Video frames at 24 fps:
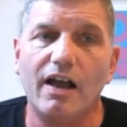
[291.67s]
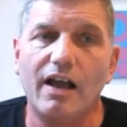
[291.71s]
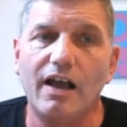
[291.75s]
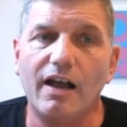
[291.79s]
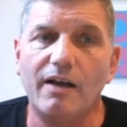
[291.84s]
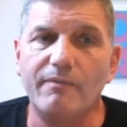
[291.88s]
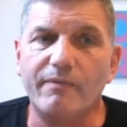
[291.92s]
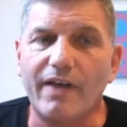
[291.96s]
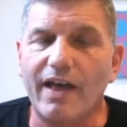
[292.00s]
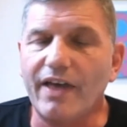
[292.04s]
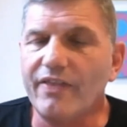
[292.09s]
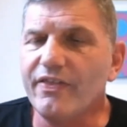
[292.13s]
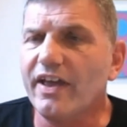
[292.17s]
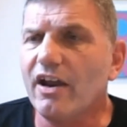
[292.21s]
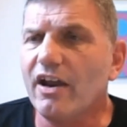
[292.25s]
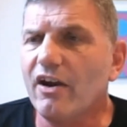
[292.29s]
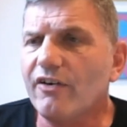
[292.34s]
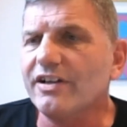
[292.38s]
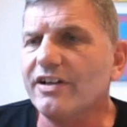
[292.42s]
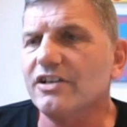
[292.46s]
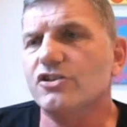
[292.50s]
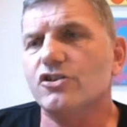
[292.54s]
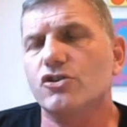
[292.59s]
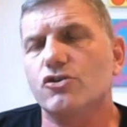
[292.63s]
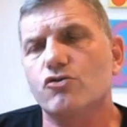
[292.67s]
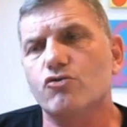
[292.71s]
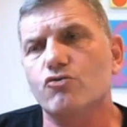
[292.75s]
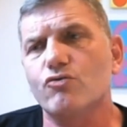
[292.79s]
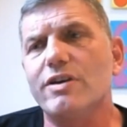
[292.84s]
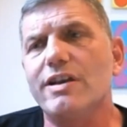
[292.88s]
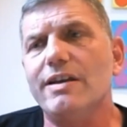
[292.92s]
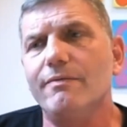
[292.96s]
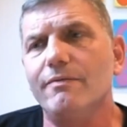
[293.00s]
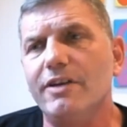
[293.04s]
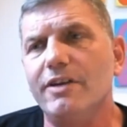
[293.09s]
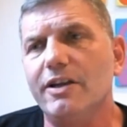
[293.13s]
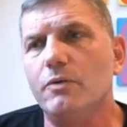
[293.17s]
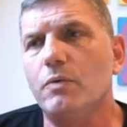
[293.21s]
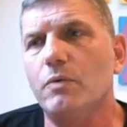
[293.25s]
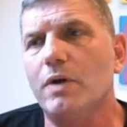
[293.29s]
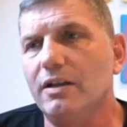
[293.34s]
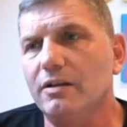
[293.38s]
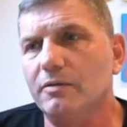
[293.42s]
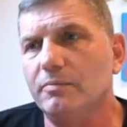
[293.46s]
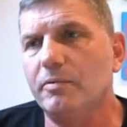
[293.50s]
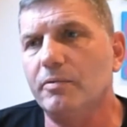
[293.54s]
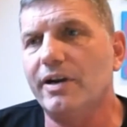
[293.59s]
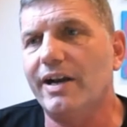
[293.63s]
And they are extremely
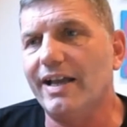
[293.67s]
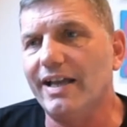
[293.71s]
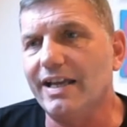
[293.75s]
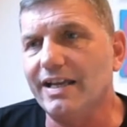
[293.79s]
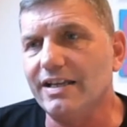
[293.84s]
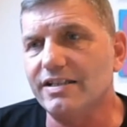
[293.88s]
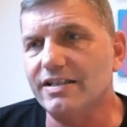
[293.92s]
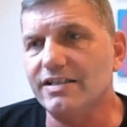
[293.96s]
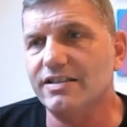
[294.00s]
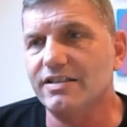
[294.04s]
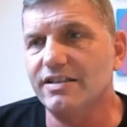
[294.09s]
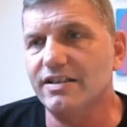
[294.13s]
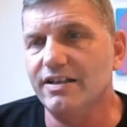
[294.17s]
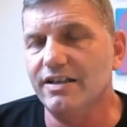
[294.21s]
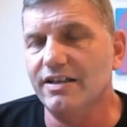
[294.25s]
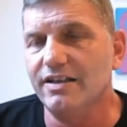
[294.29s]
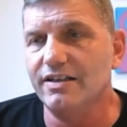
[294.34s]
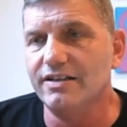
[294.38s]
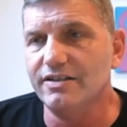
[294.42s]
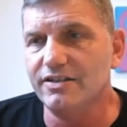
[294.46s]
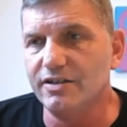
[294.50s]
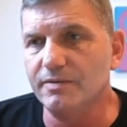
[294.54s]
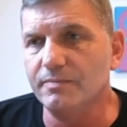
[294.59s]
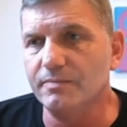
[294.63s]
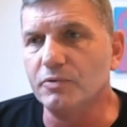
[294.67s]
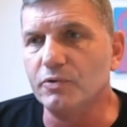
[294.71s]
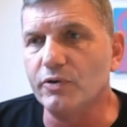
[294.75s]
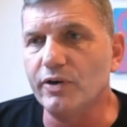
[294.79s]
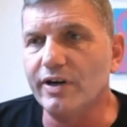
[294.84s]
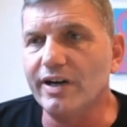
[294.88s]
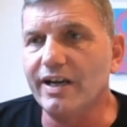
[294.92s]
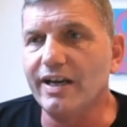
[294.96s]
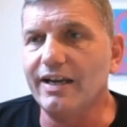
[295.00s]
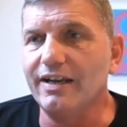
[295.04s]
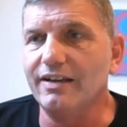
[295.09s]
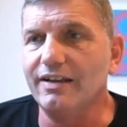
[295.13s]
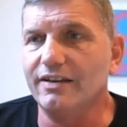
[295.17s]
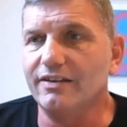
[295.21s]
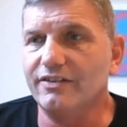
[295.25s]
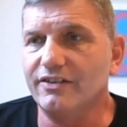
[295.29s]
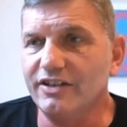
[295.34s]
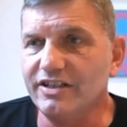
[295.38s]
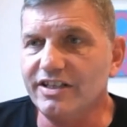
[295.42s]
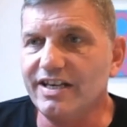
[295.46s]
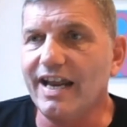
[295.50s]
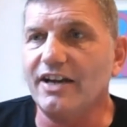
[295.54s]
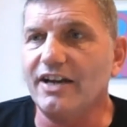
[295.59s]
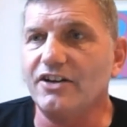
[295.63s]
well placed to bring
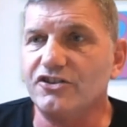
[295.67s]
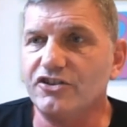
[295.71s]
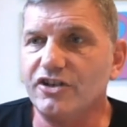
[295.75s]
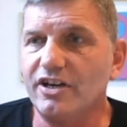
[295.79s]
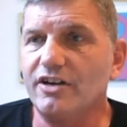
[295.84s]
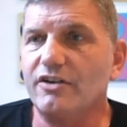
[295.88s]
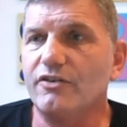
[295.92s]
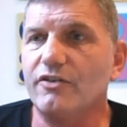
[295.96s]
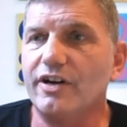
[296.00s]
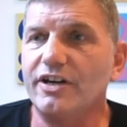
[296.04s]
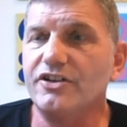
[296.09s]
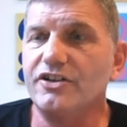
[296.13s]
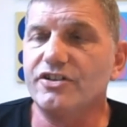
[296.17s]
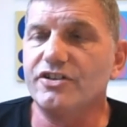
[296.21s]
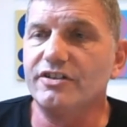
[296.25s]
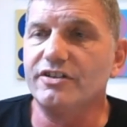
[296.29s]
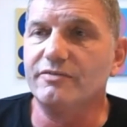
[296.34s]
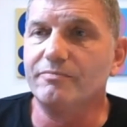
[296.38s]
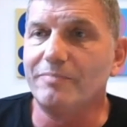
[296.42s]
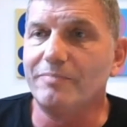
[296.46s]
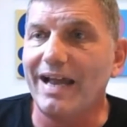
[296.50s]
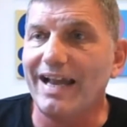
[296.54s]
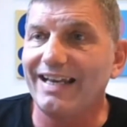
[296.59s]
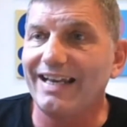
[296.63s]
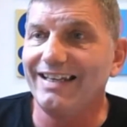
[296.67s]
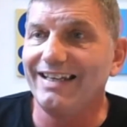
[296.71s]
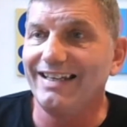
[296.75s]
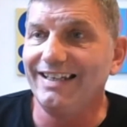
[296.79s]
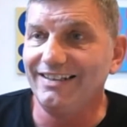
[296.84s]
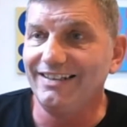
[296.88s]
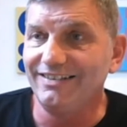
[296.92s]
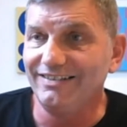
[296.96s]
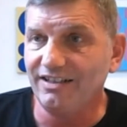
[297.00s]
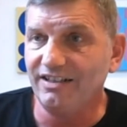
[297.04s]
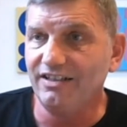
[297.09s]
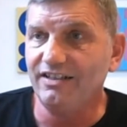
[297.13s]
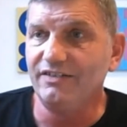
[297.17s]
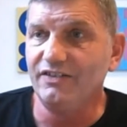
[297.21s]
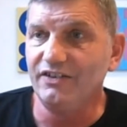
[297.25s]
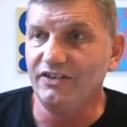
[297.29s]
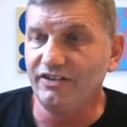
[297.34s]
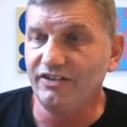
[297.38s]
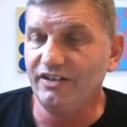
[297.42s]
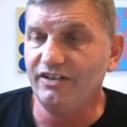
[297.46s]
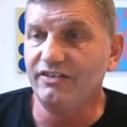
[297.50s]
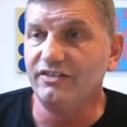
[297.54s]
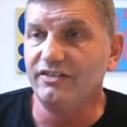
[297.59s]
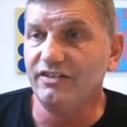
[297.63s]
the next generation of banking
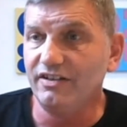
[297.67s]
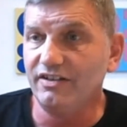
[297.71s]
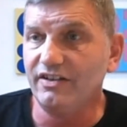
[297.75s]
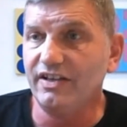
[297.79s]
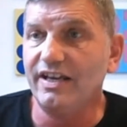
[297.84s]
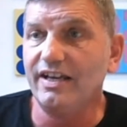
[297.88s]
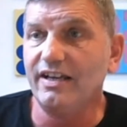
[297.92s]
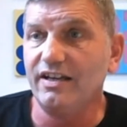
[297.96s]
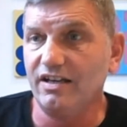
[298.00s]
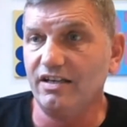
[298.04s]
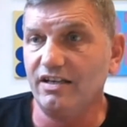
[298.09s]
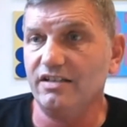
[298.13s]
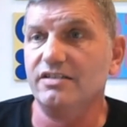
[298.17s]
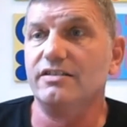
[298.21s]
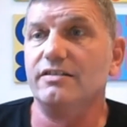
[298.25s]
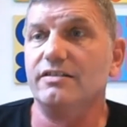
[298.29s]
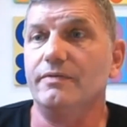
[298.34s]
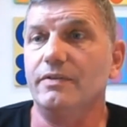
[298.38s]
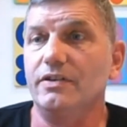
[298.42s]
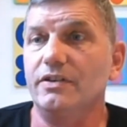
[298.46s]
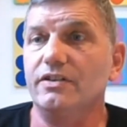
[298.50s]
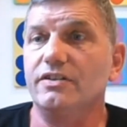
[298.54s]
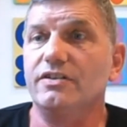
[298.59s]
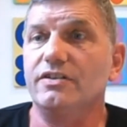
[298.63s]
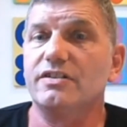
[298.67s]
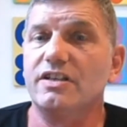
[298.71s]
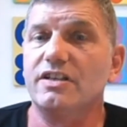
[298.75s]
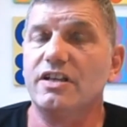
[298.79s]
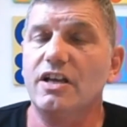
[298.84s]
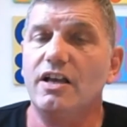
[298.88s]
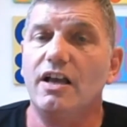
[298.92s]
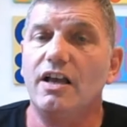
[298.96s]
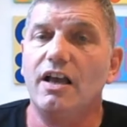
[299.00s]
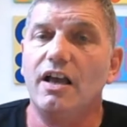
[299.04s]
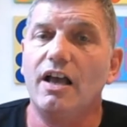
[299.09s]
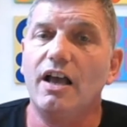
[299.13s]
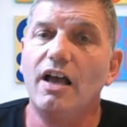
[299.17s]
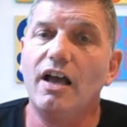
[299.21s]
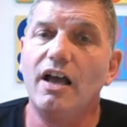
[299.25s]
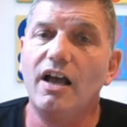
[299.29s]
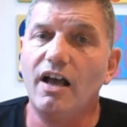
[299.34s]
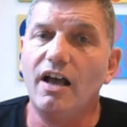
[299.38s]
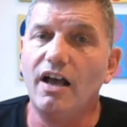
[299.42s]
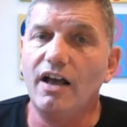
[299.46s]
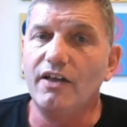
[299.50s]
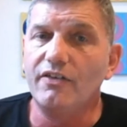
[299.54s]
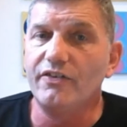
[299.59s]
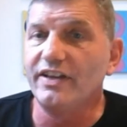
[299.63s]
services to their customers.
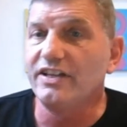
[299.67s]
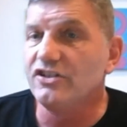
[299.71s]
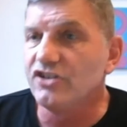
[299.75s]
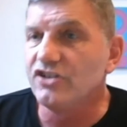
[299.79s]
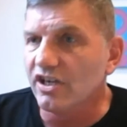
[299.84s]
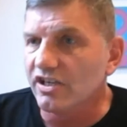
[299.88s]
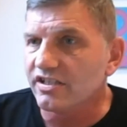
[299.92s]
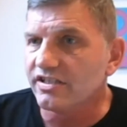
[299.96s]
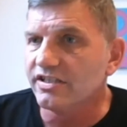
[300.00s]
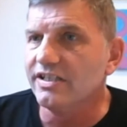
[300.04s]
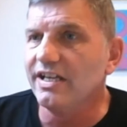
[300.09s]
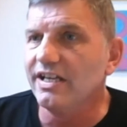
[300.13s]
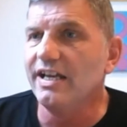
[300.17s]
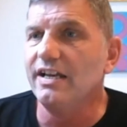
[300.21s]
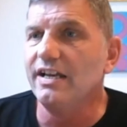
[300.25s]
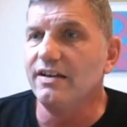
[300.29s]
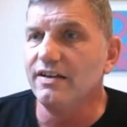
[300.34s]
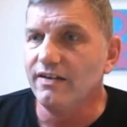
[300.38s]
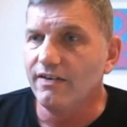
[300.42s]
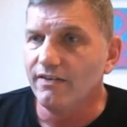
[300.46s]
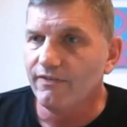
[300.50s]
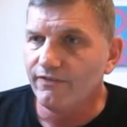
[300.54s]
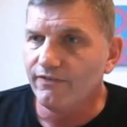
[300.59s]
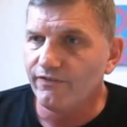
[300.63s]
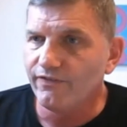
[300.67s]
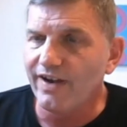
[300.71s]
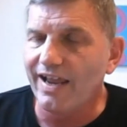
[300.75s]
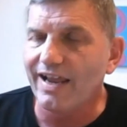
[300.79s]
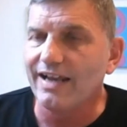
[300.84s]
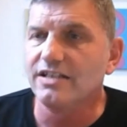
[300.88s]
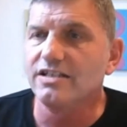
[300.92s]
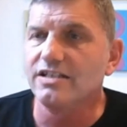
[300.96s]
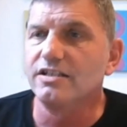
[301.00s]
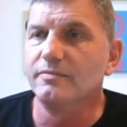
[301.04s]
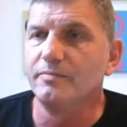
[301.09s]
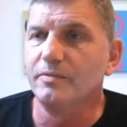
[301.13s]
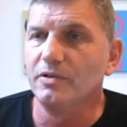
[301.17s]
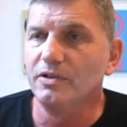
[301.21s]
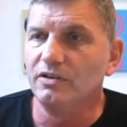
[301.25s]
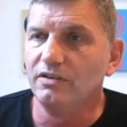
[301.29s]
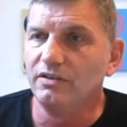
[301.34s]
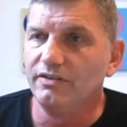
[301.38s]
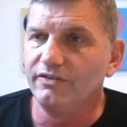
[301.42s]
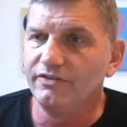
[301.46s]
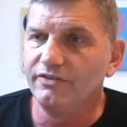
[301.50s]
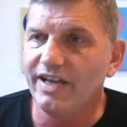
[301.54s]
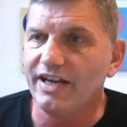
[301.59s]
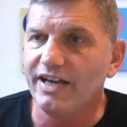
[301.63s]
They just need
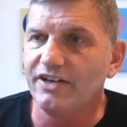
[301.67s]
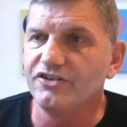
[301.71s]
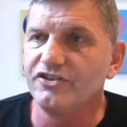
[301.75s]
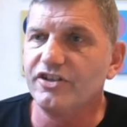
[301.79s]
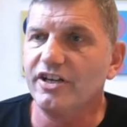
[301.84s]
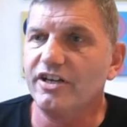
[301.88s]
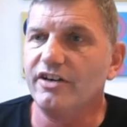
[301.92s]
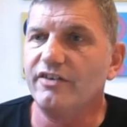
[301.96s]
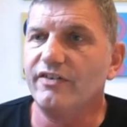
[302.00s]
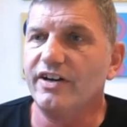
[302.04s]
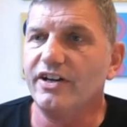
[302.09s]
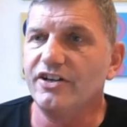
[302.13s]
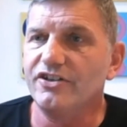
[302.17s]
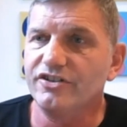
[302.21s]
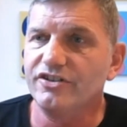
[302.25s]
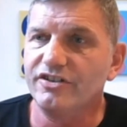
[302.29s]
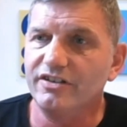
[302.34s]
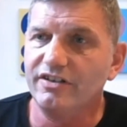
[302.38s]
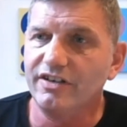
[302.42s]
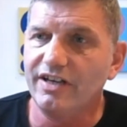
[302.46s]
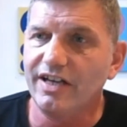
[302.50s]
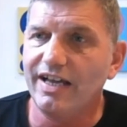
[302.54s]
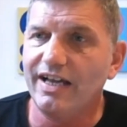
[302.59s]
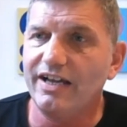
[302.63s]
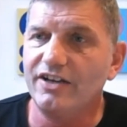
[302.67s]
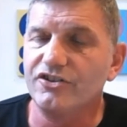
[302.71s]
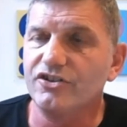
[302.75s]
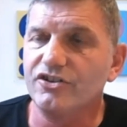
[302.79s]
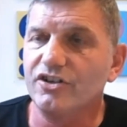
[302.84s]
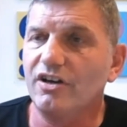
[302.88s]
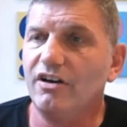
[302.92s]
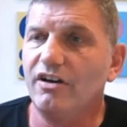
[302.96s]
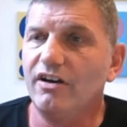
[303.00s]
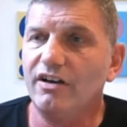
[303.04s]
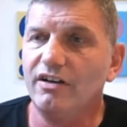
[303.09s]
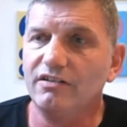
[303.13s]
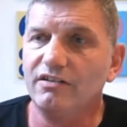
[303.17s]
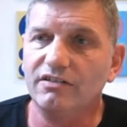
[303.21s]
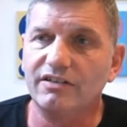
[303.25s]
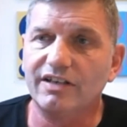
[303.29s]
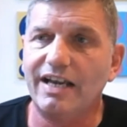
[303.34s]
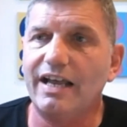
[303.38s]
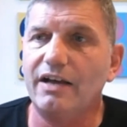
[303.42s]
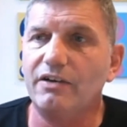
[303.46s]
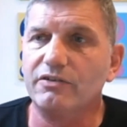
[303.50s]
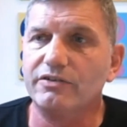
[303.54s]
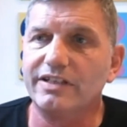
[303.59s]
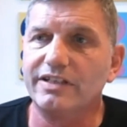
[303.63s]
flexible, next generation, agile,
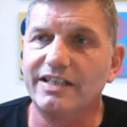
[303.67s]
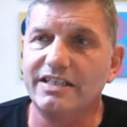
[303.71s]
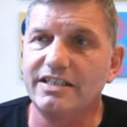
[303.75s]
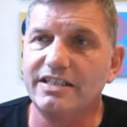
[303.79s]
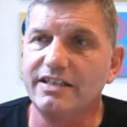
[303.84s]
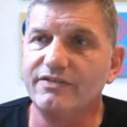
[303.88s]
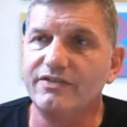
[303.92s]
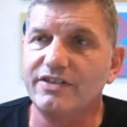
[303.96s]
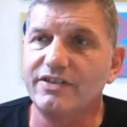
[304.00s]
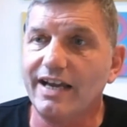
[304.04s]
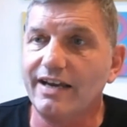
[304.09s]
cloud native